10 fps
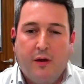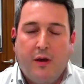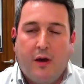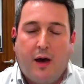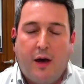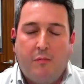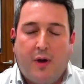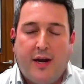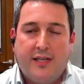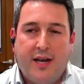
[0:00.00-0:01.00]
And
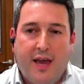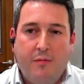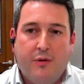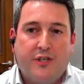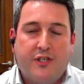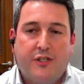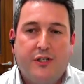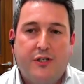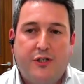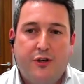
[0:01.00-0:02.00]
it's enabled us to
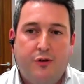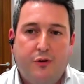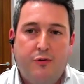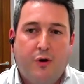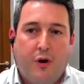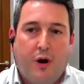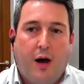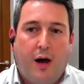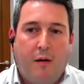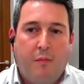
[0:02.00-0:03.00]
do
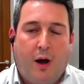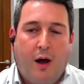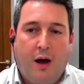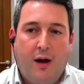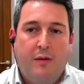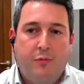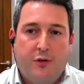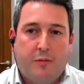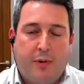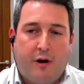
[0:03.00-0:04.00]
highly
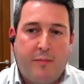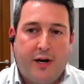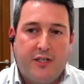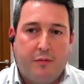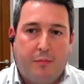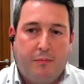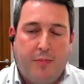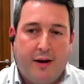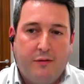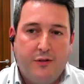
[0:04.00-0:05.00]
multiparametric
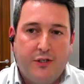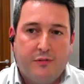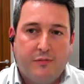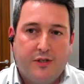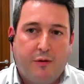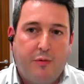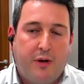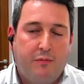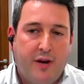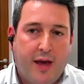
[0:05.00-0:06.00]
panels. So we're
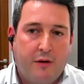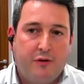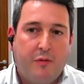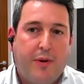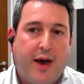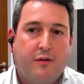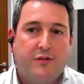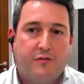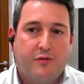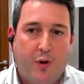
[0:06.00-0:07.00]
now doing
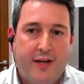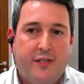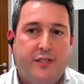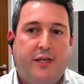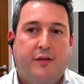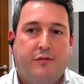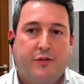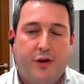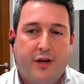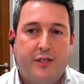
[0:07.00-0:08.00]
panels of 20 and
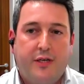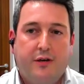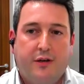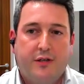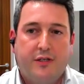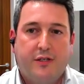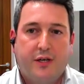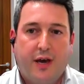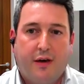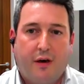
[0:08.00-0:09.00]
30 colors
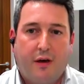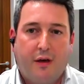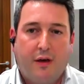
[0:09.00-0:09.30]
together.